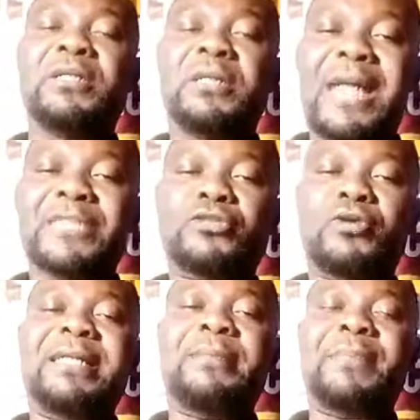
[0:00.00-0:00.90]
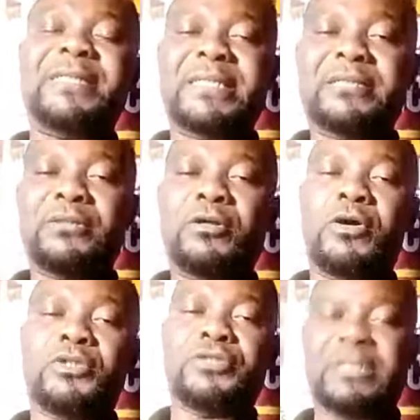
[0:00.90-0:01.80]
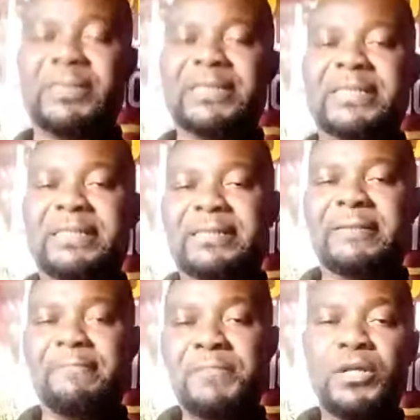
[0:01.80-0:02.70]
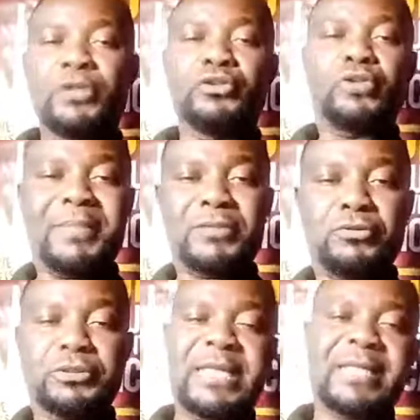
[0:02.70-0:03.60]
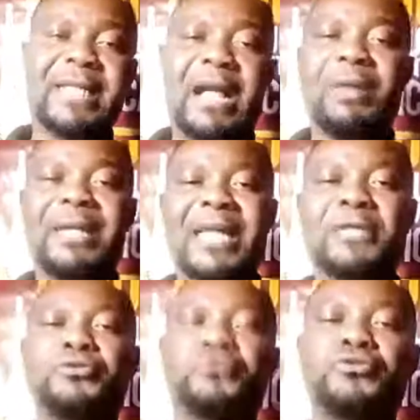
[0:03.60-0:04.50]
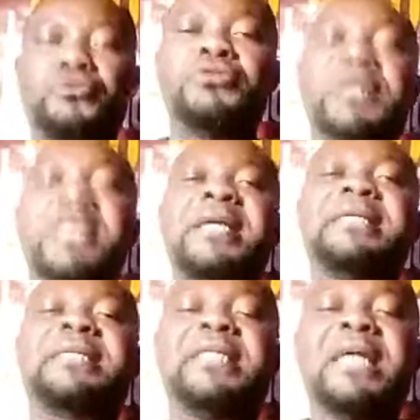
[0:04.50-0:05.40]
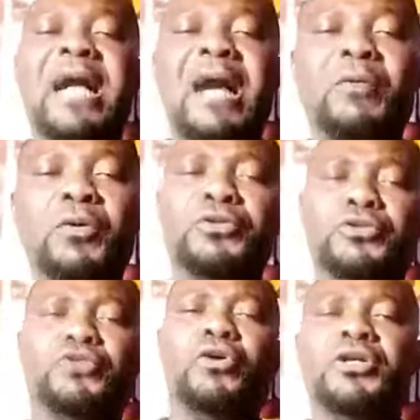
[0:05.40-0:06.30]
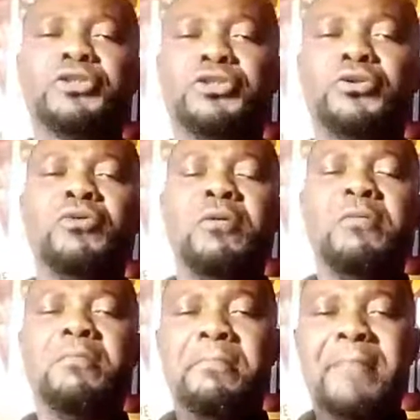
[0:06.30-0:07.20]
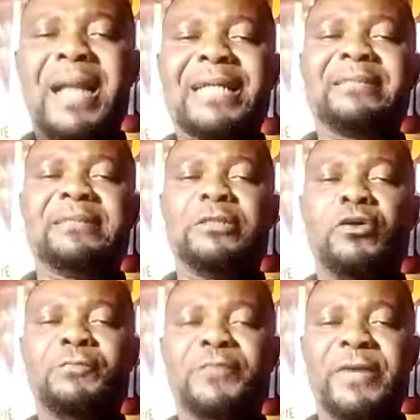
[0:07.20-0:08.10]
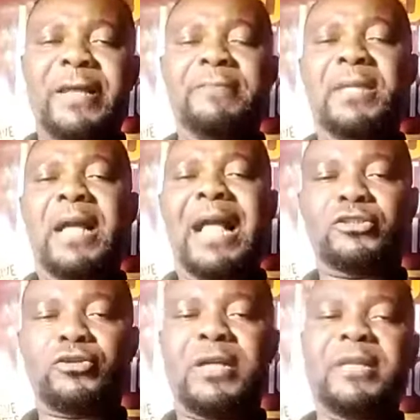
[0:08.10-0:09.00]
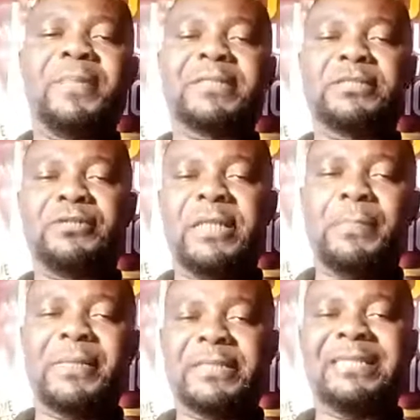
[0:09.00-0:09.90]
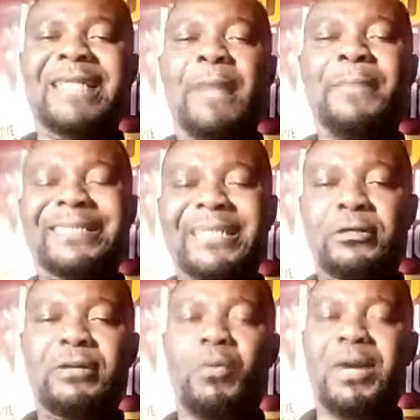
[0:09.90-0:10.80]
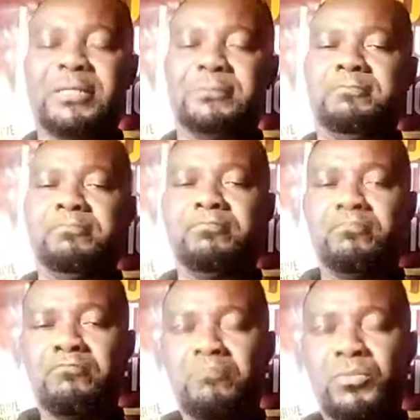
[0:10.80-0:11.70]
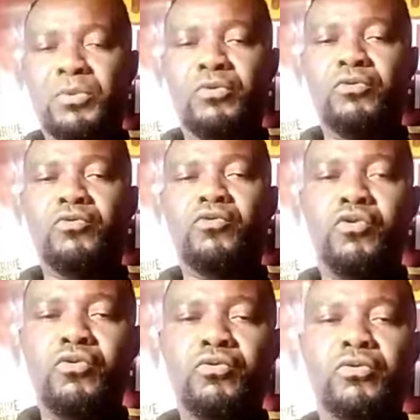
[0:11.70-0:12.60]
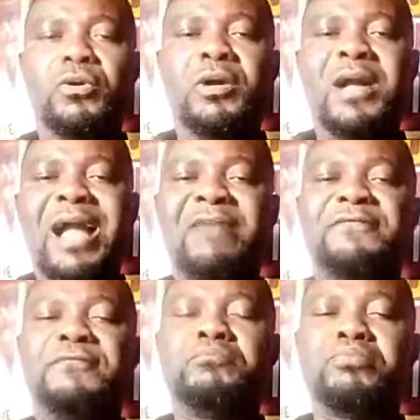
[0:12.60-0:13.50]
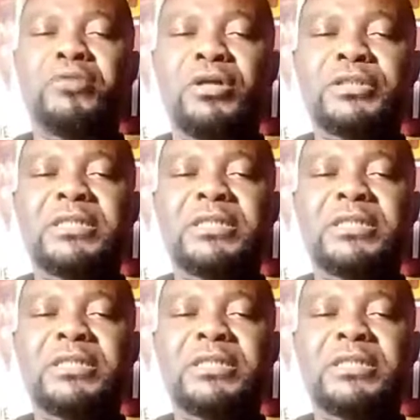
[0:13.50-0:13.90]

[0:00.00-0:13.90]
and score that person 100%. Number 2 thing I would like you to do is I want you to also mark your friend and score the person 100%. That particular one who have brought,